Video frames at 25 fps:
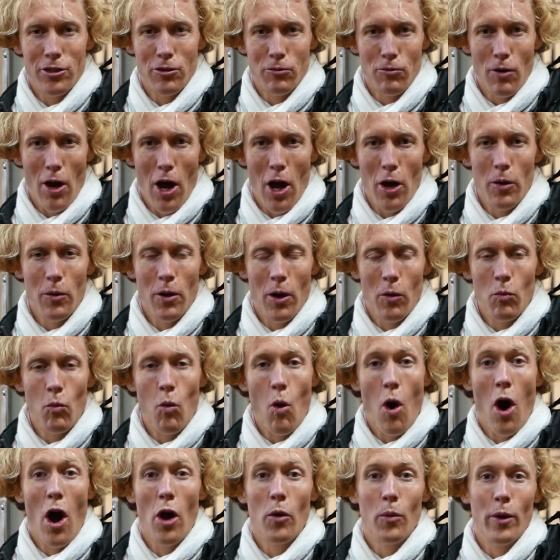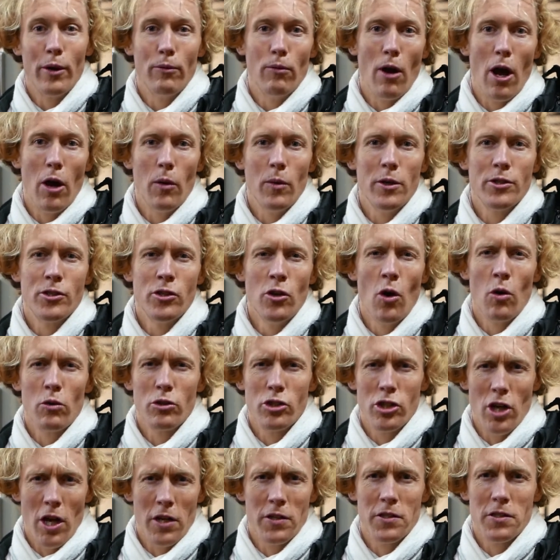to row and why we row is
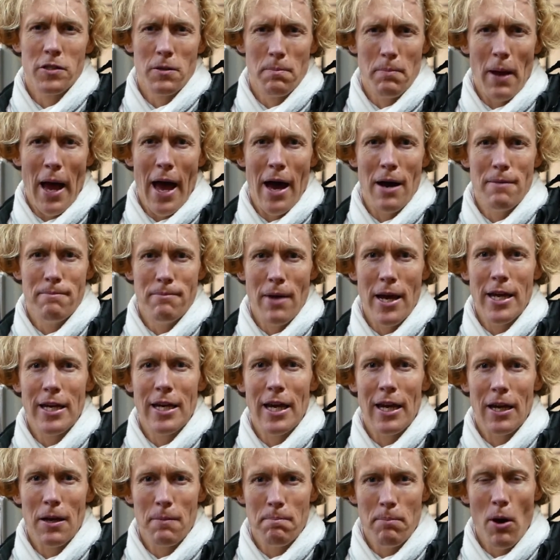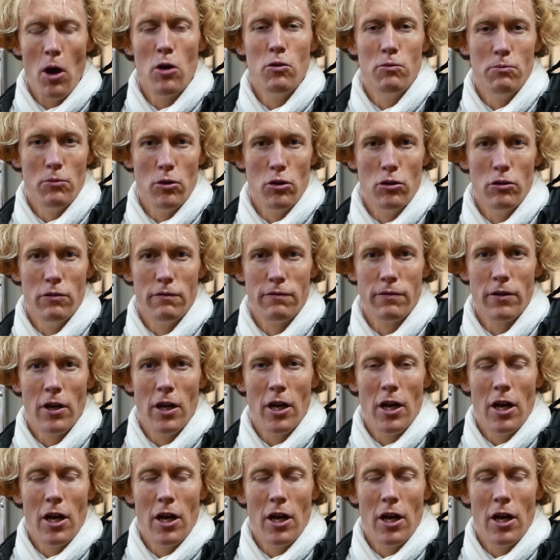not just about making a boat move